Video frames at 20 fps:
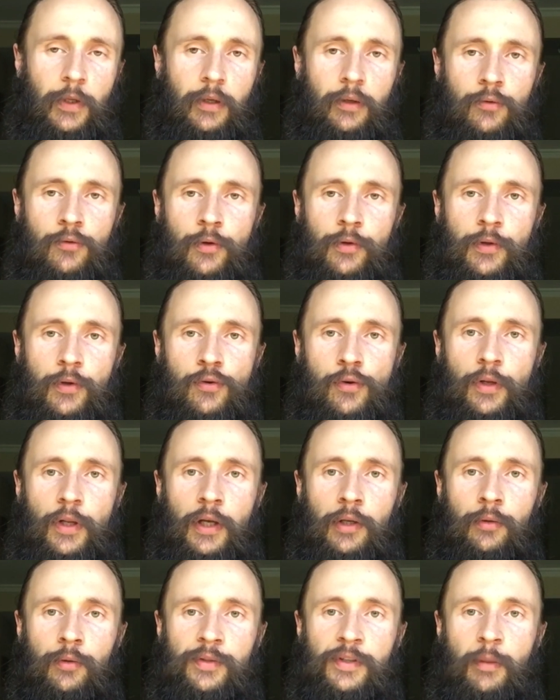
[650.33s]
tradition.
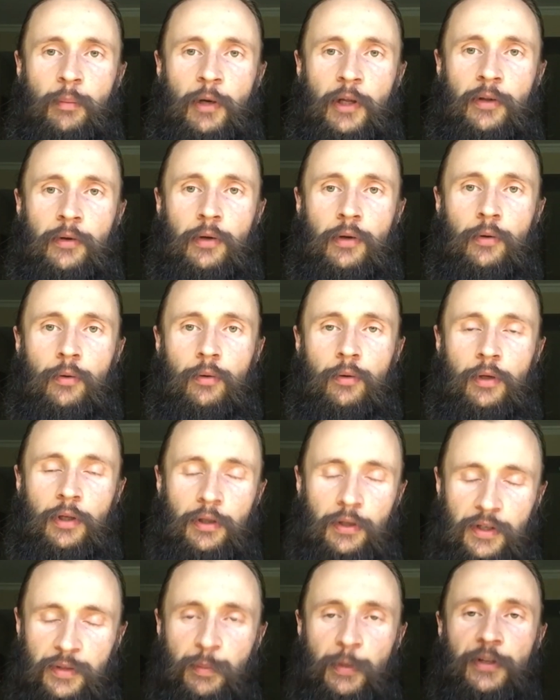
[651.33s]
I know some other
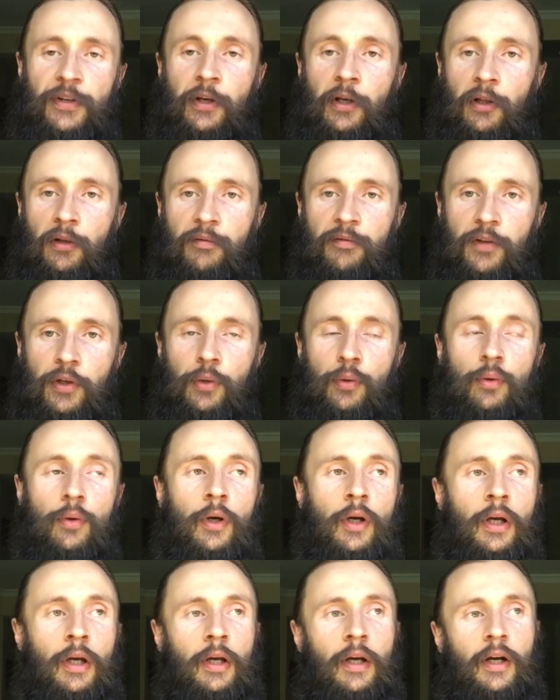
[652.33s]
in this particular view.
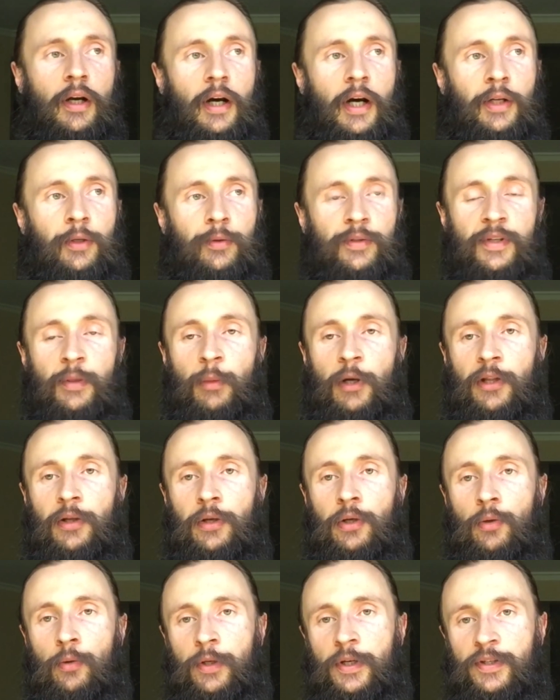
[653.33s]
I know some other
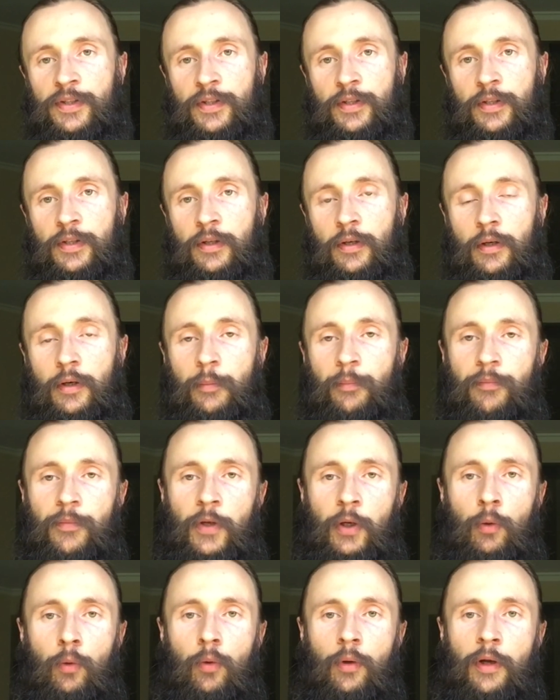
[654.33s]
yogis
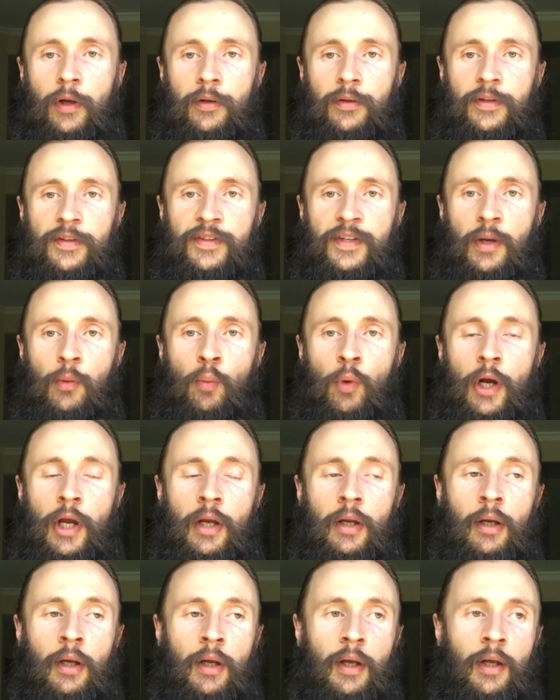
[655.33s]
who look at it the same
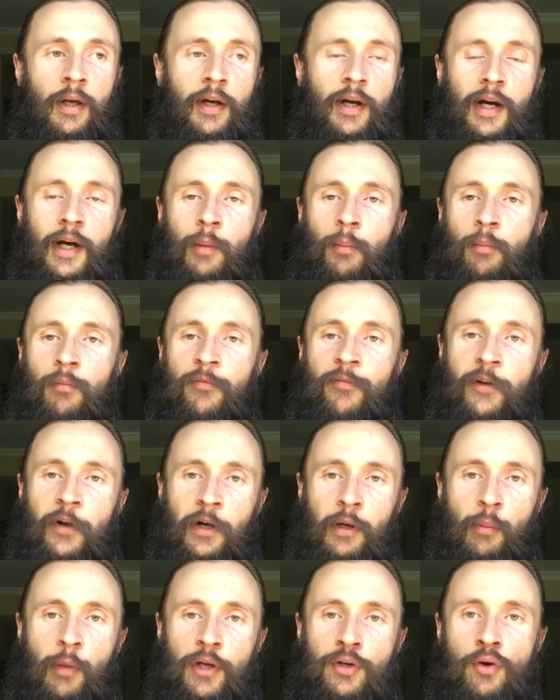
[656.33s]
way. I'm
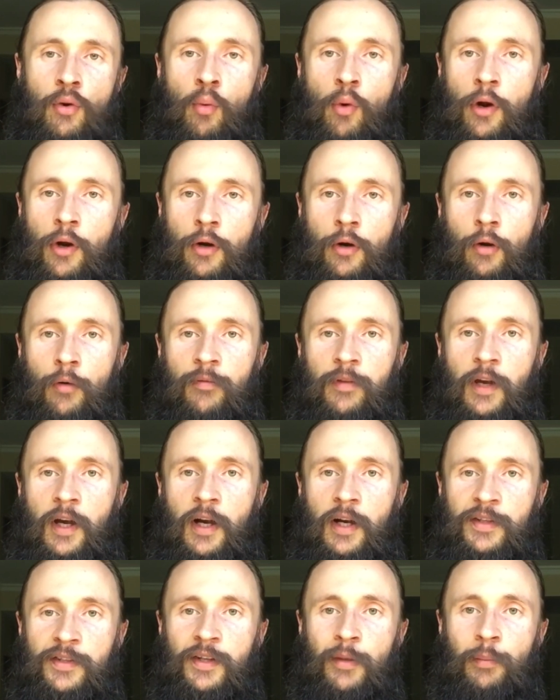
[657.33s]
very much aware of the
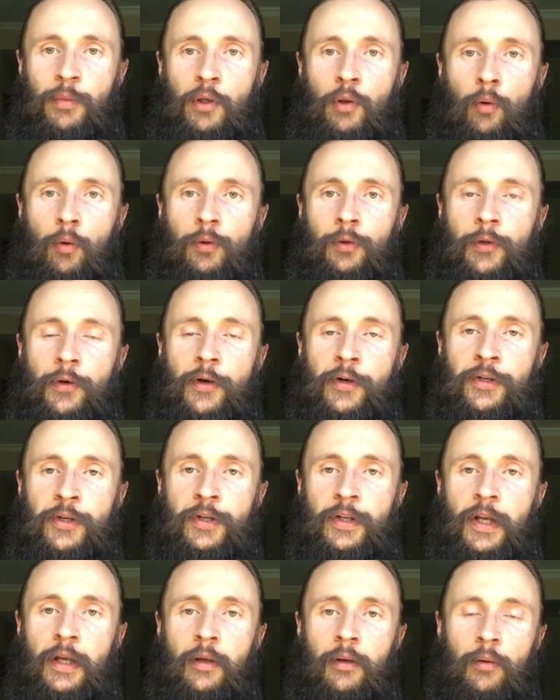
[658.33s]
concept called
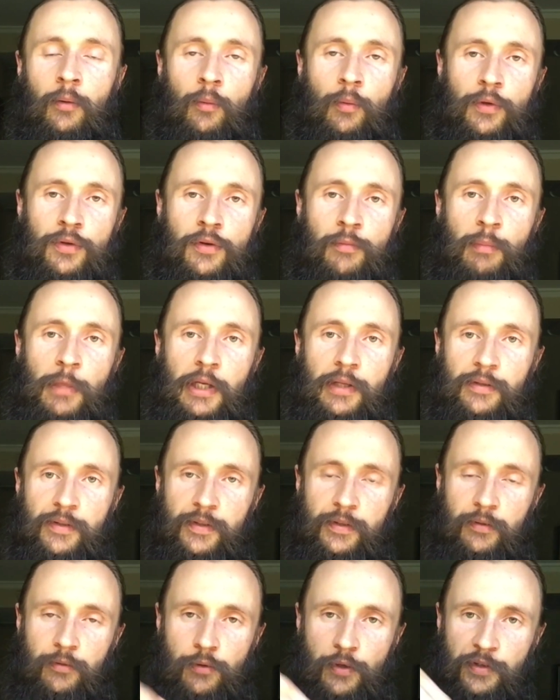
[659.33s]
drishti, which
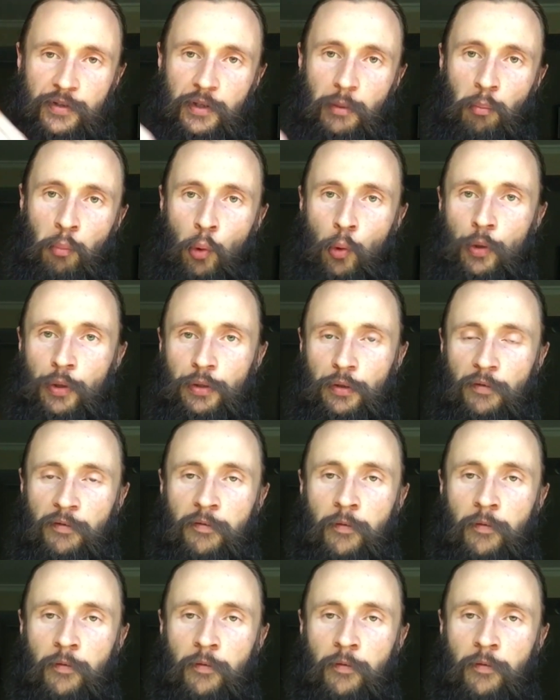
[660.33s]
means just a point of